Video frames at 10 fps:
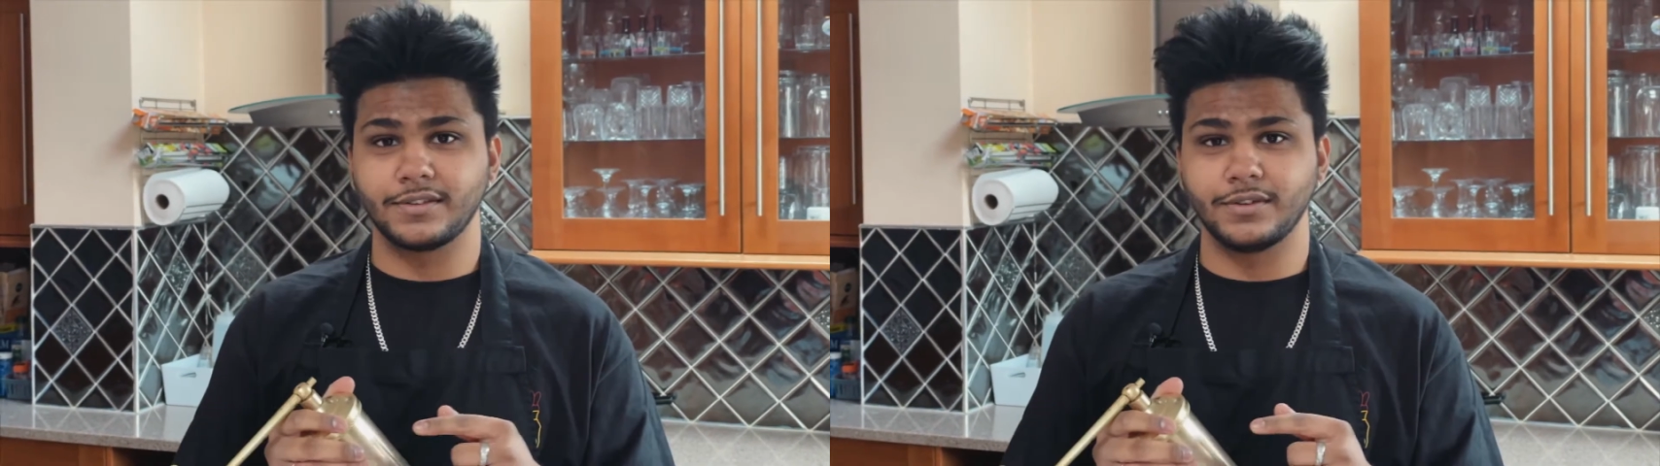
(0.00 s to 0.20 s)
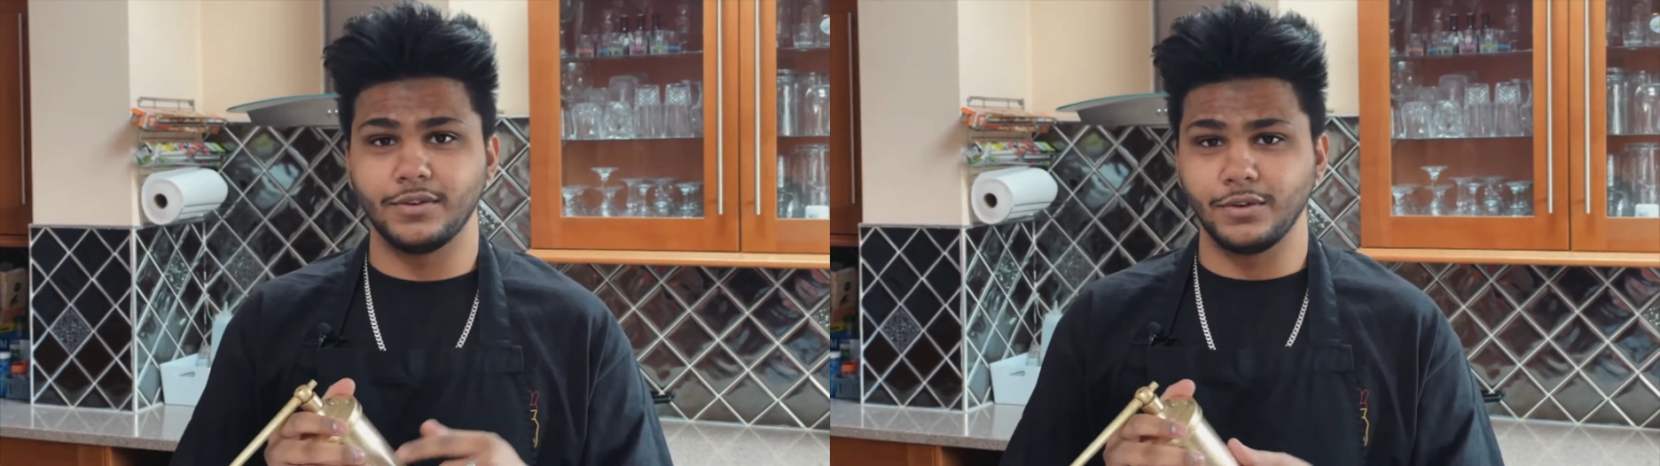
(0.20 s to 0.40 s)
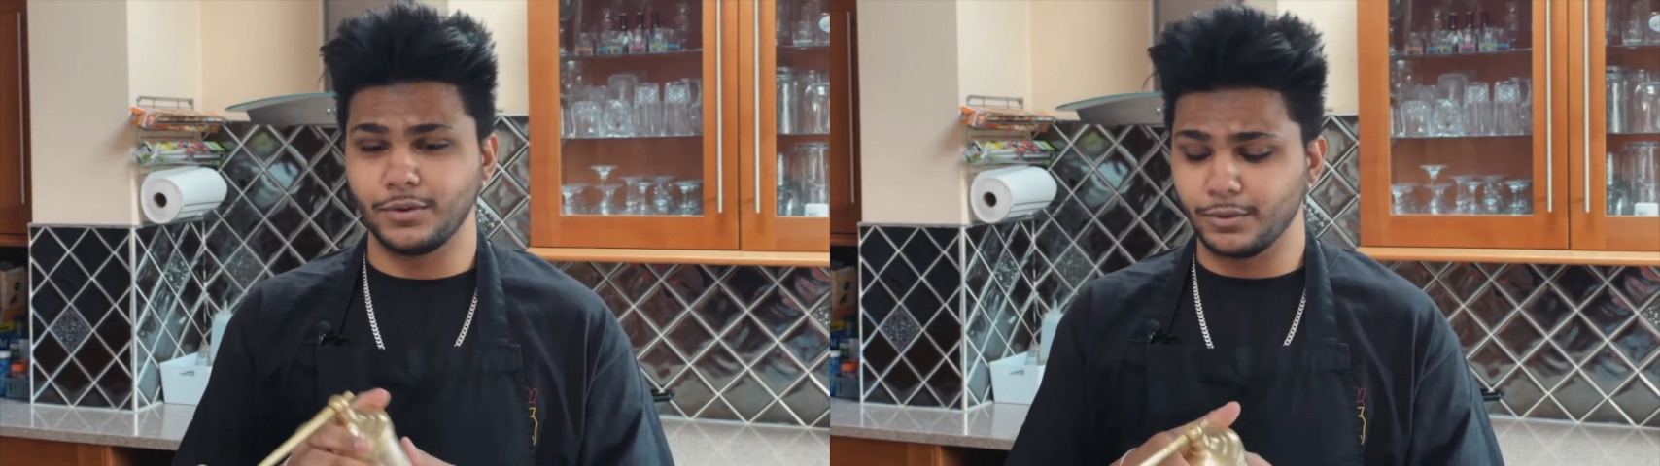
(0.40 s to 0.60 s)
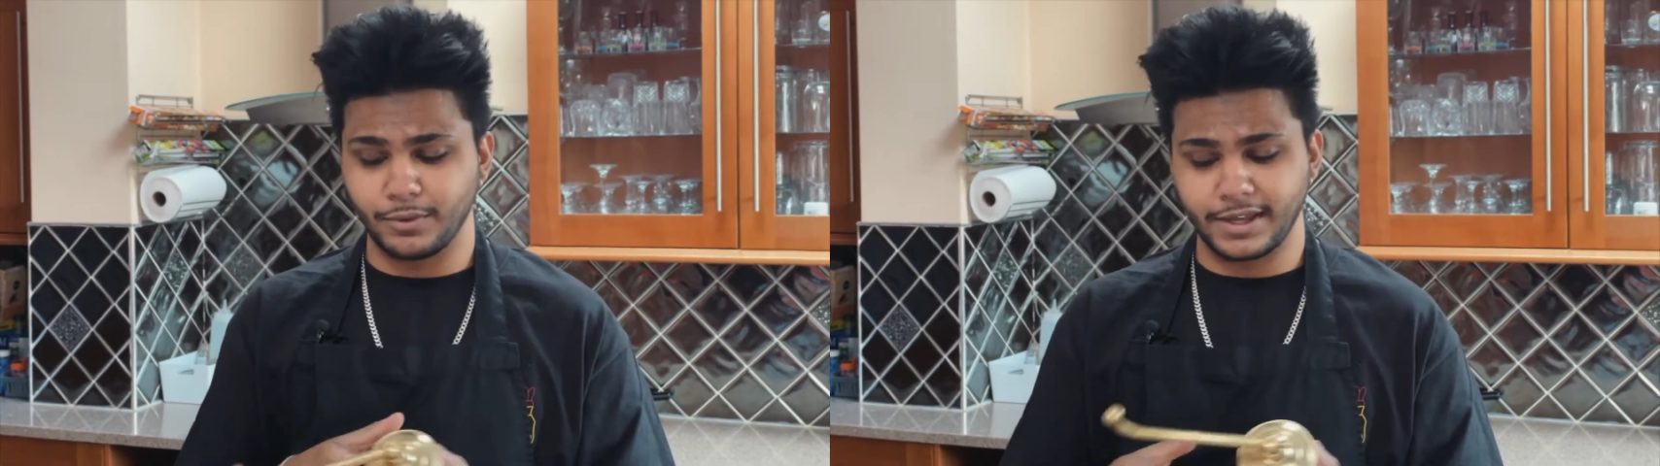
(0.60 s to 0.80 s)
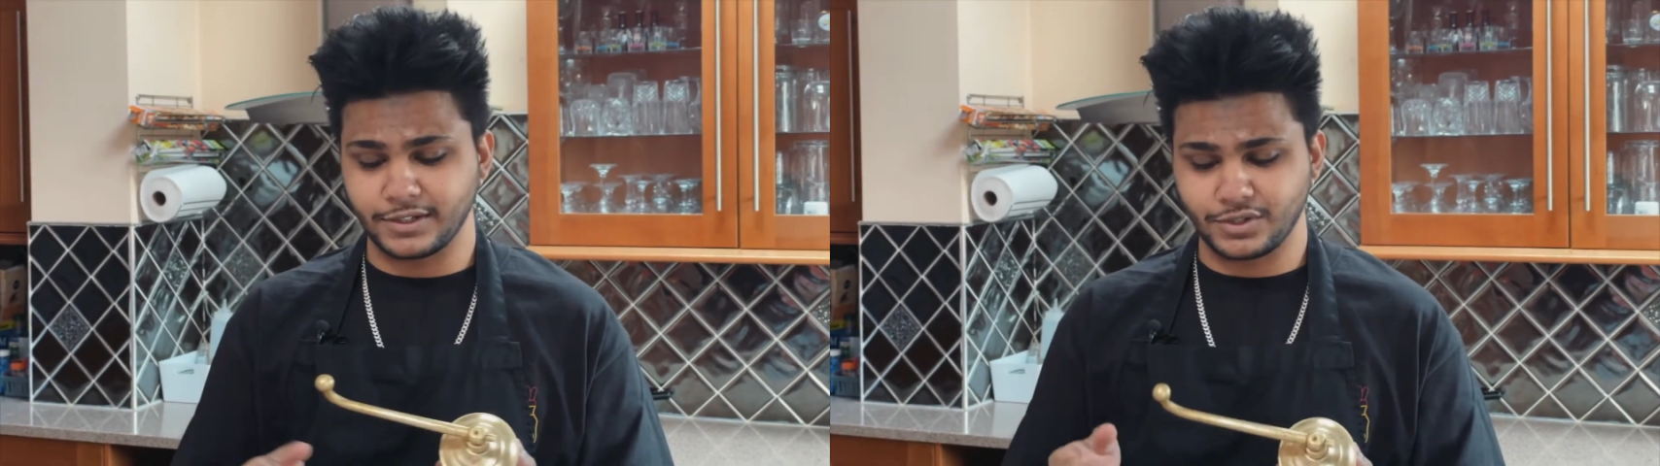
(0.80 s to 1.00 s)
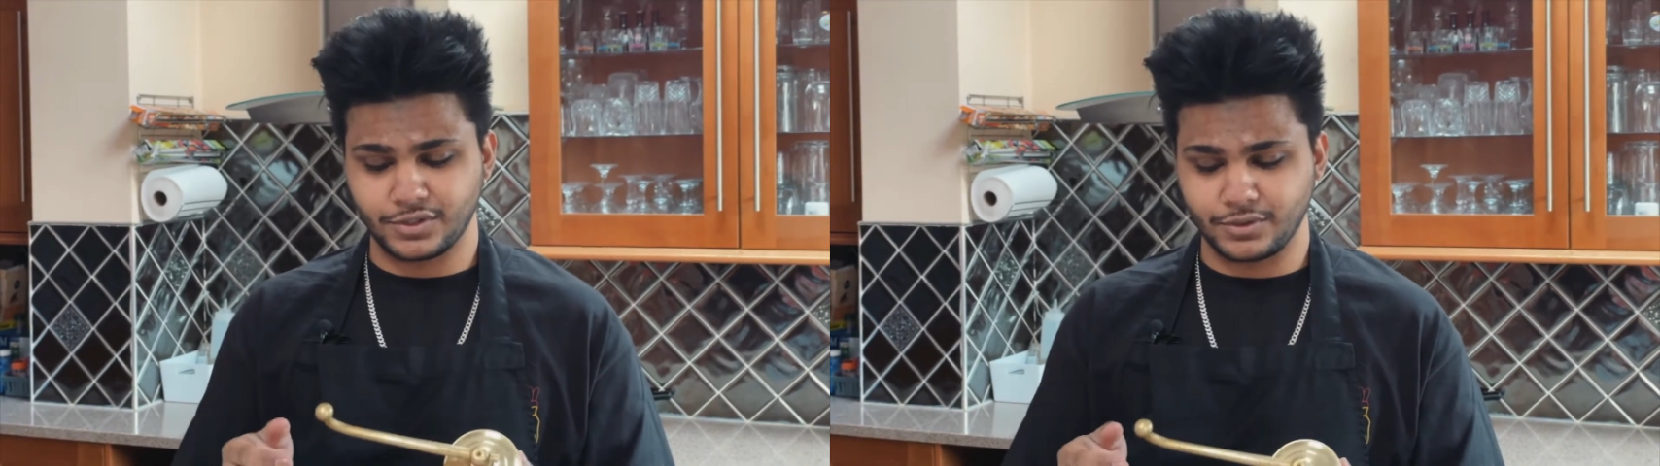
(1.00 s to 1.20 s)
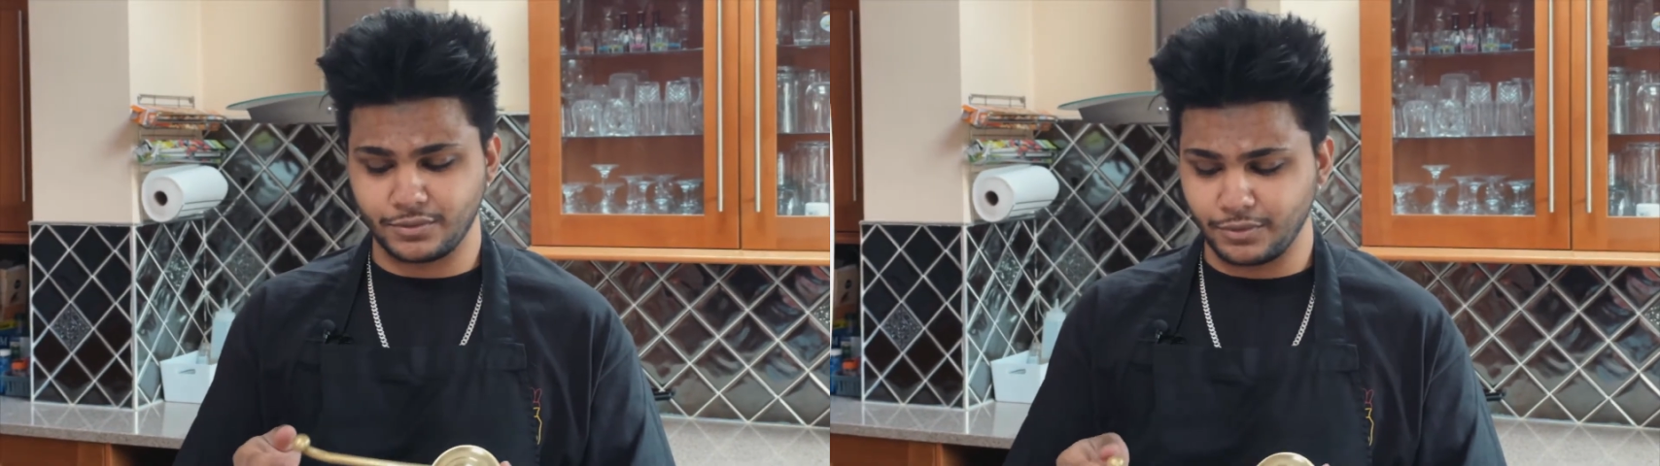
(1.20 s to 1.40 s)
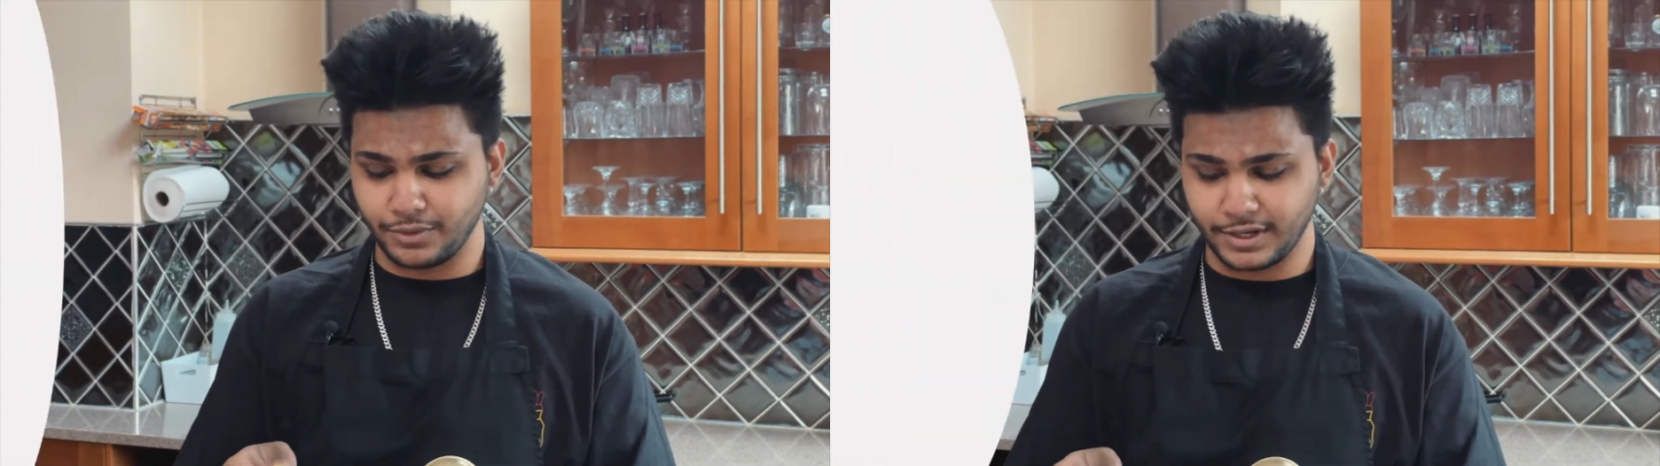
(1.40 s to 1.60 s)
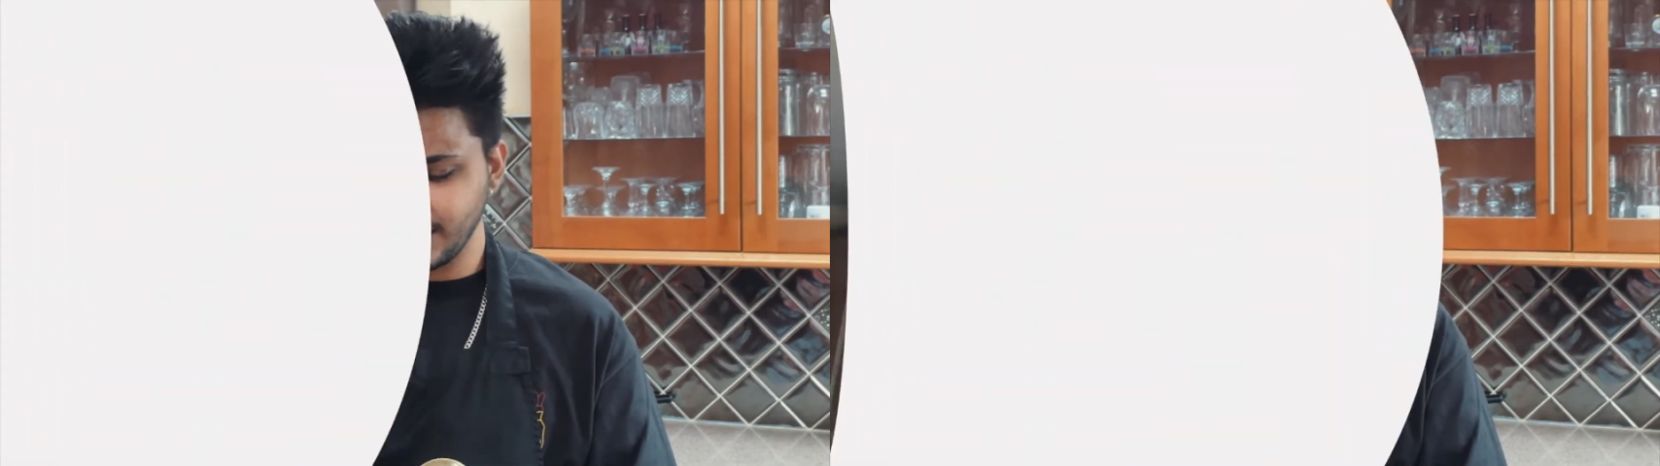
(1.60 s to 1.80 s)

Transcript: noodle extruder.